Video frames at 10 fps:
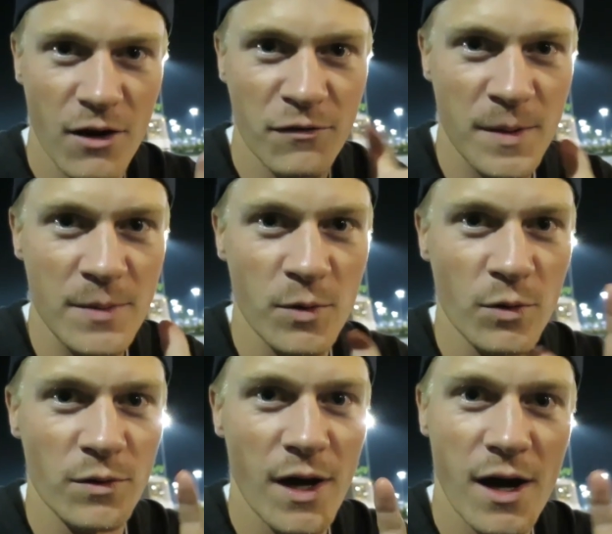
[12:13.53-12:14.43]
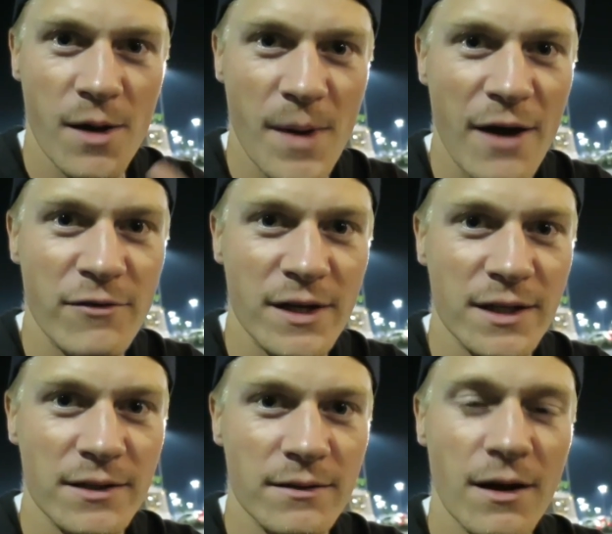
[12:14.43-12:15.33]
of people that I'm
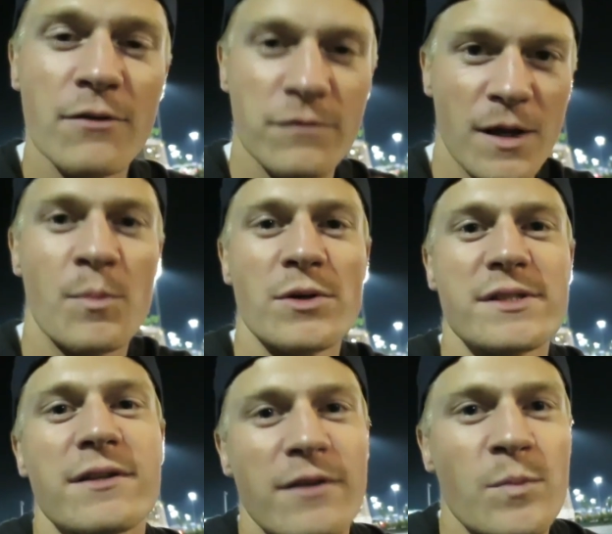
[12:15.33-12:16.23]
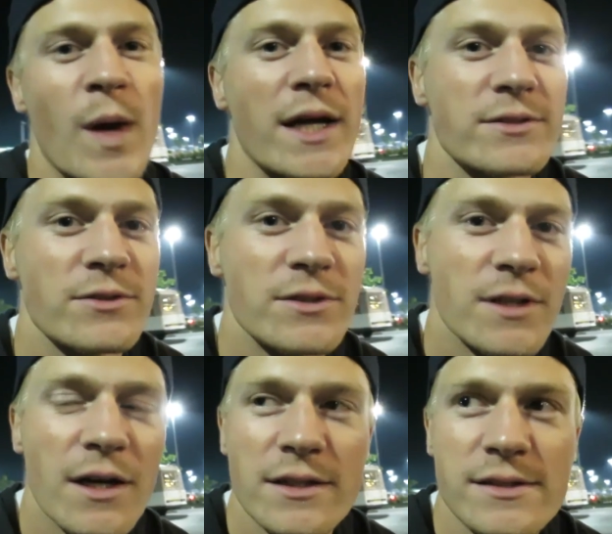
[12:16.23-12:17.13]
having hopefully a positive impact on you
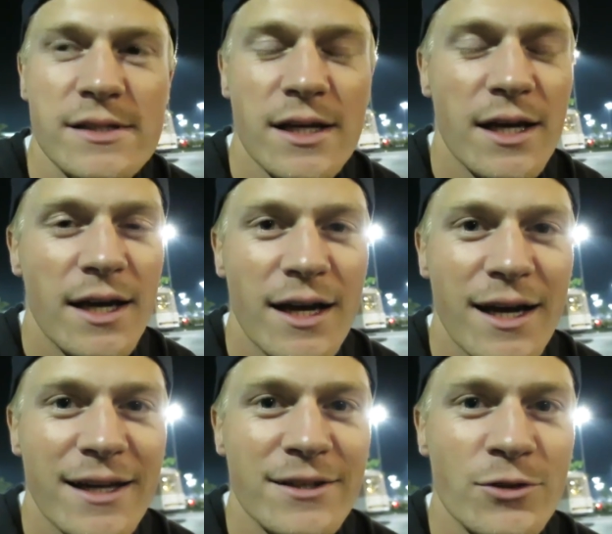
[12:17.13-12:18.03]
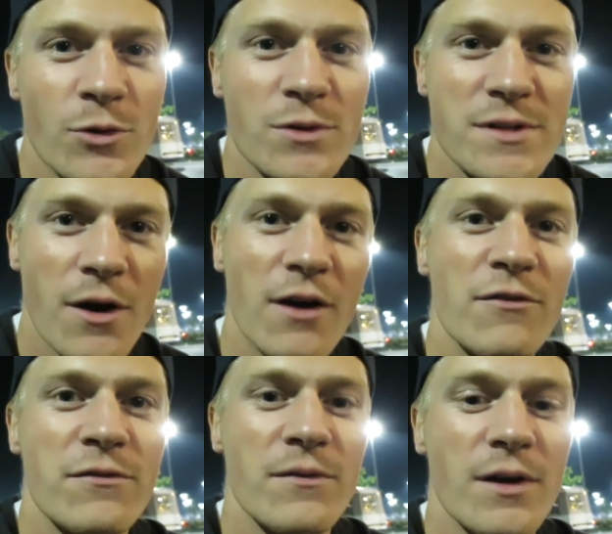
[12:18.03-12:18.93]
guys. And also
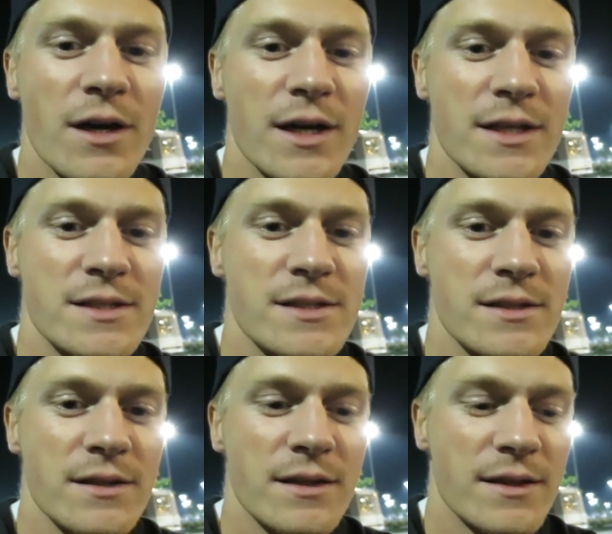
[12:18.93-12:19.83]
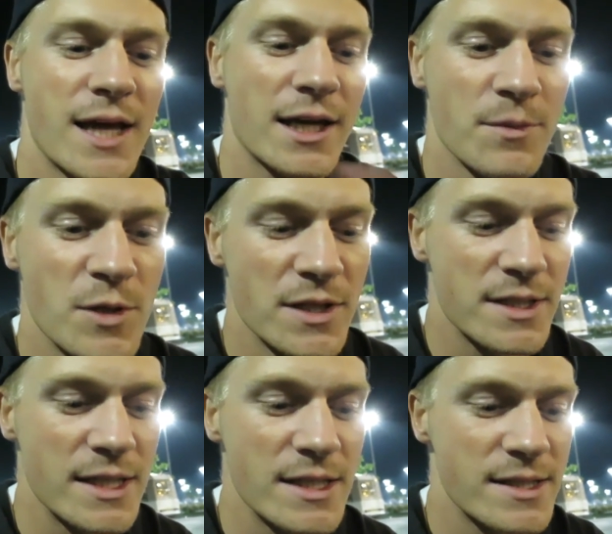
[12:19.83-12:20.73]
that
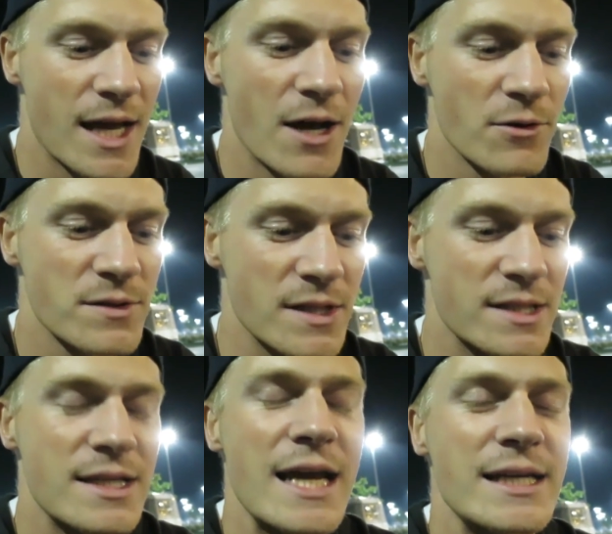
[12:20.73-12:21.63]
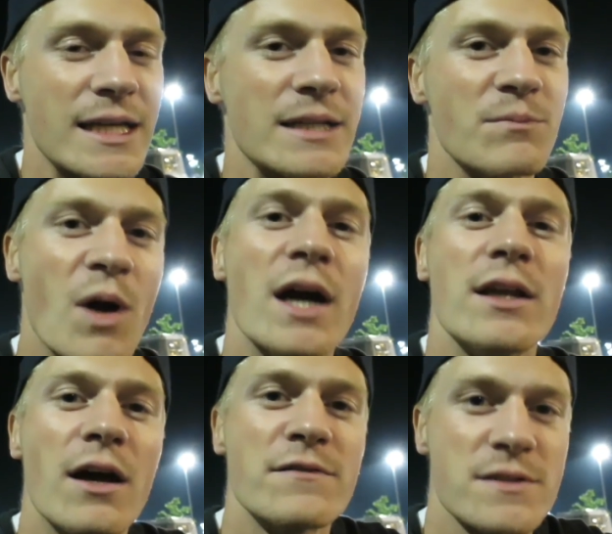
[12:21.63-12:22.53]
community is now sustaining my
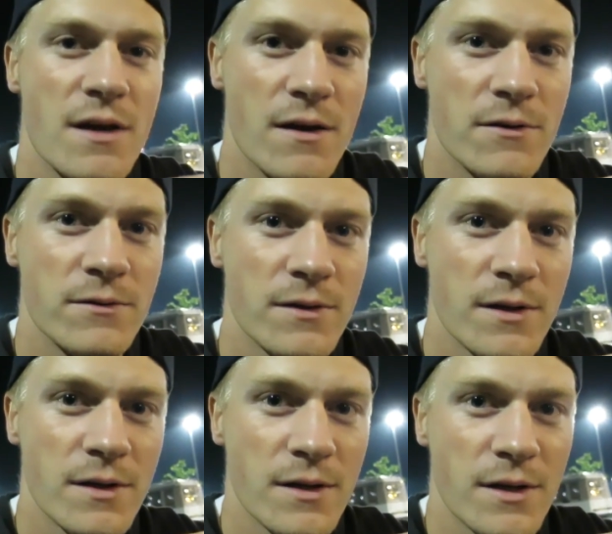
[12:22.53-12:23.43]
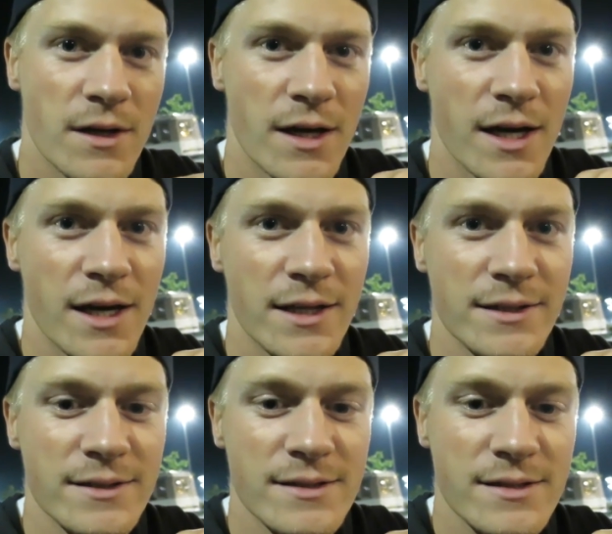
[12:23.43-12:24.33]
lifestyle,
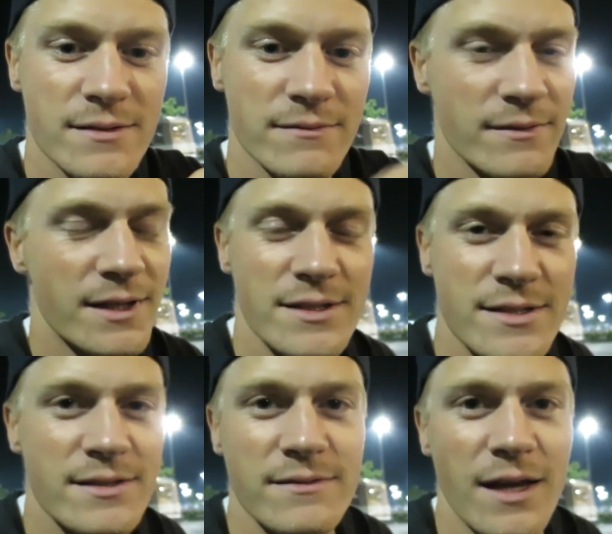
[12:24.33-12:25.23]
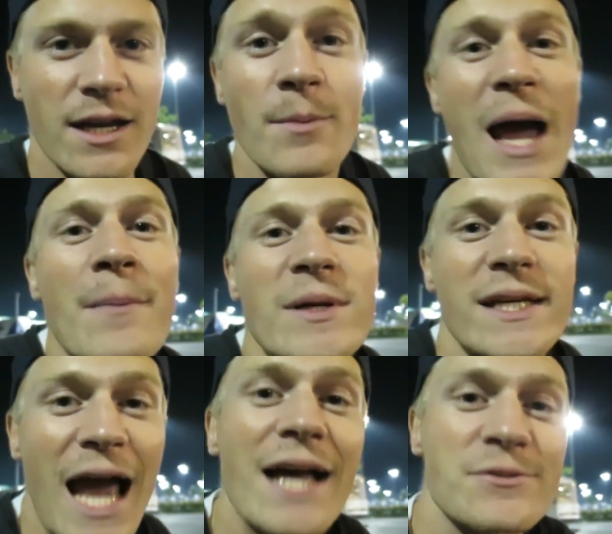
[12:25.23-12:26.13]
and I'm
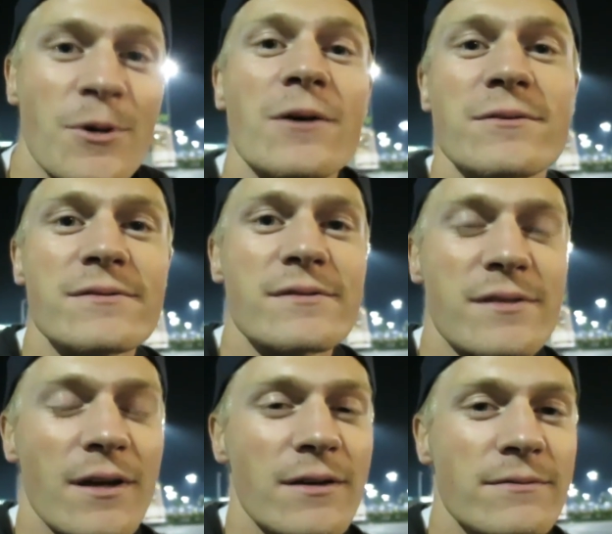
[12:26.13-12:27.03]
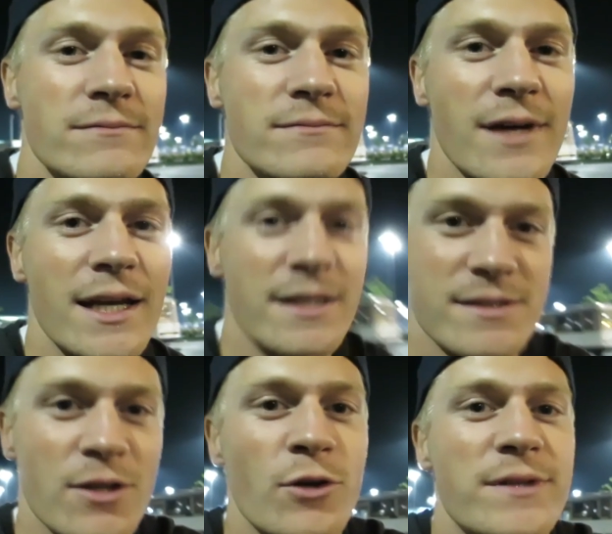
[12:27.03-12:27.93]
happy as well. So, and
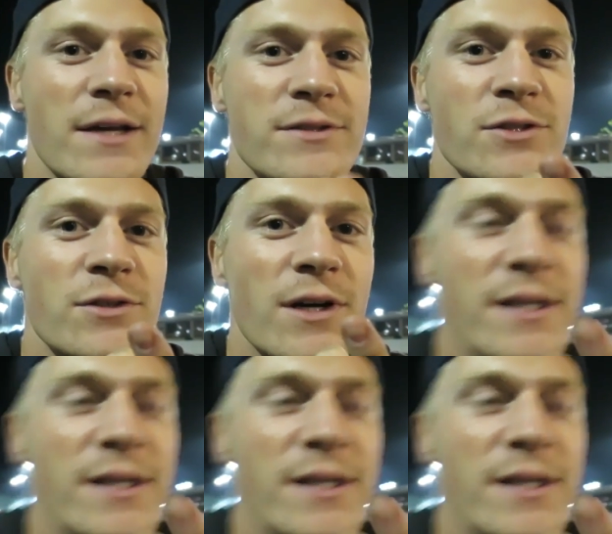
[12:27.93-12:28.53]
it's a lot down to you